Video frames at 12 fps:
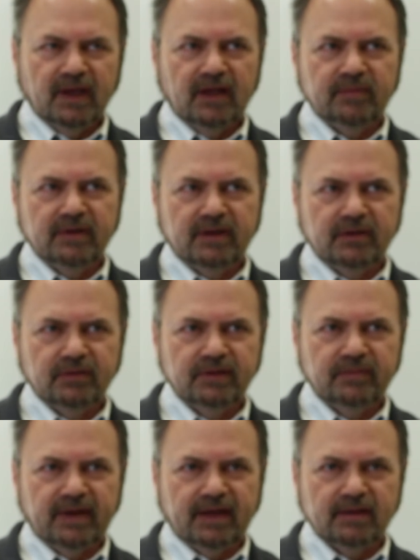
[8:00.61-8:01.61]
had been killed
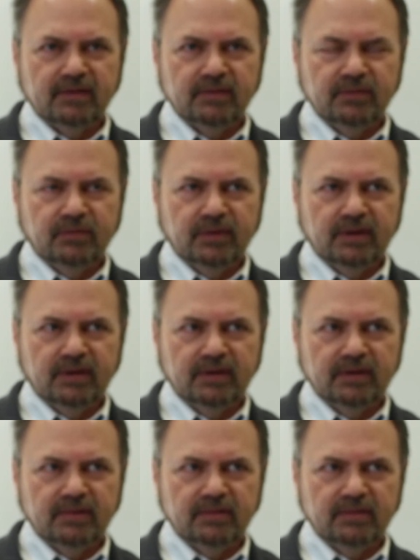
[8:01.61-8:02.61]
in battle
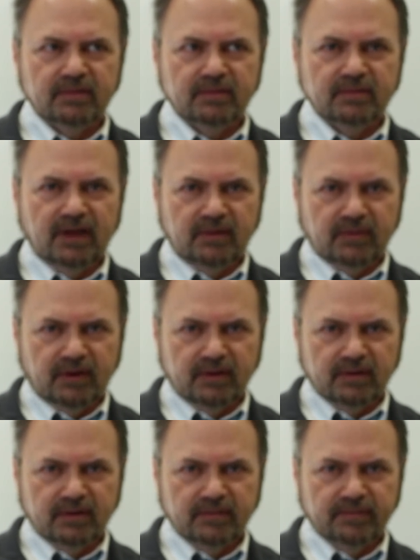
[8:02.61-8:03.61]
with Denmark.
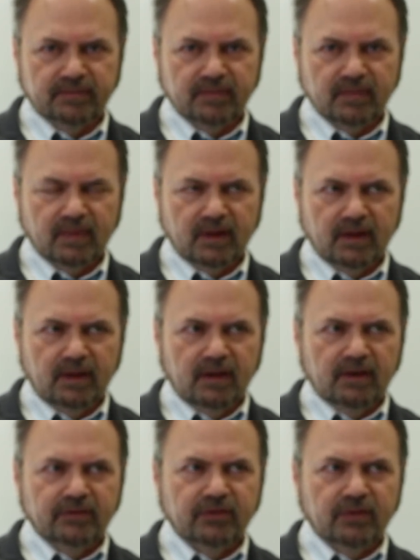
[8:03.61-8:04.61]

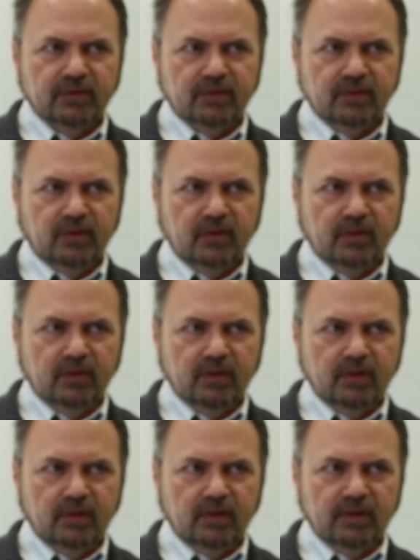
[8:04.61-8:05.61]
So
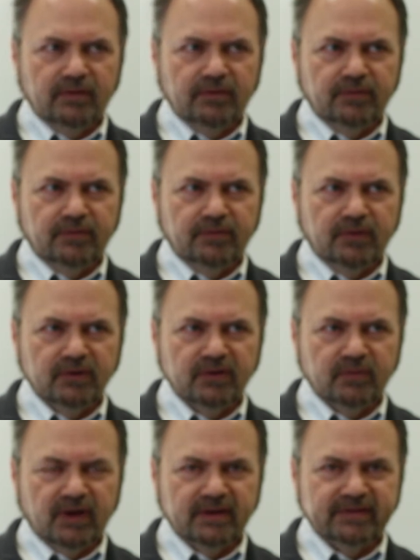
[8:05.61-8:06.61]

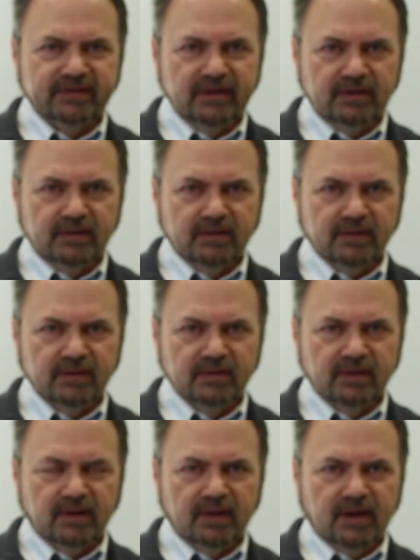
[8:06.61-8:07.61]
Fortinbras Sr.
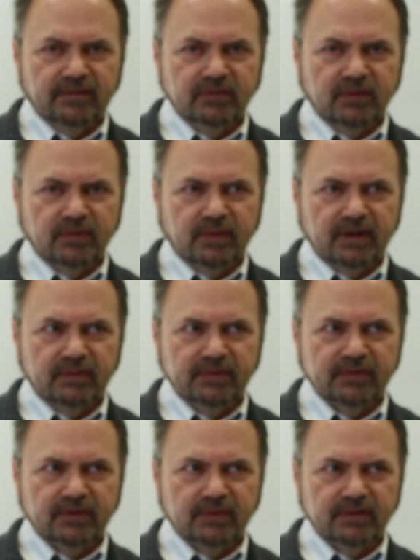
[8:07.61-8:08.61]
of Norway
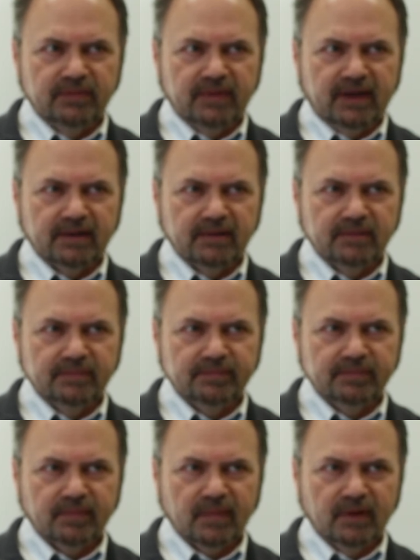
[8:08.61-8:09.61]
was killed in battle
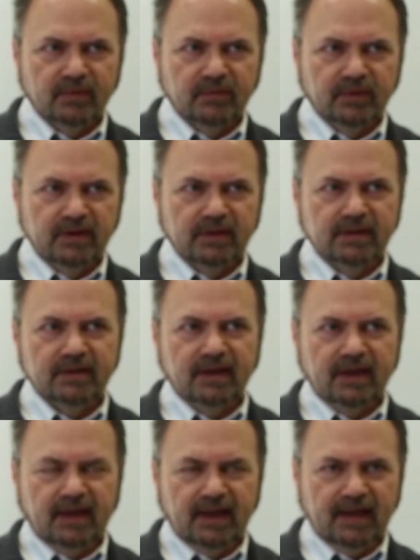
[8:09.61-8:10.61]
with
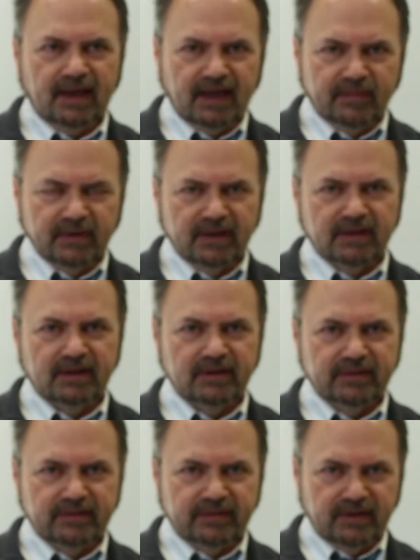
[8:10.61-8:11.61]
Hamlet
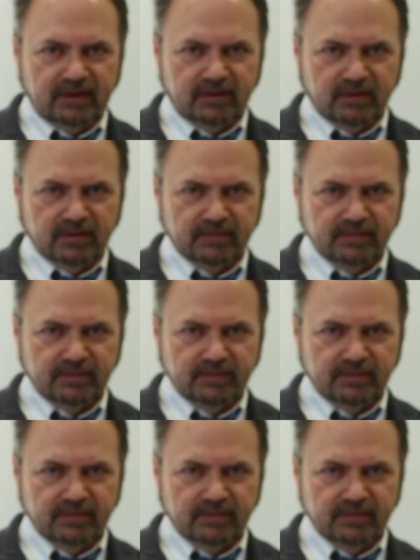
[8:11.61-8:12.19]
Sr.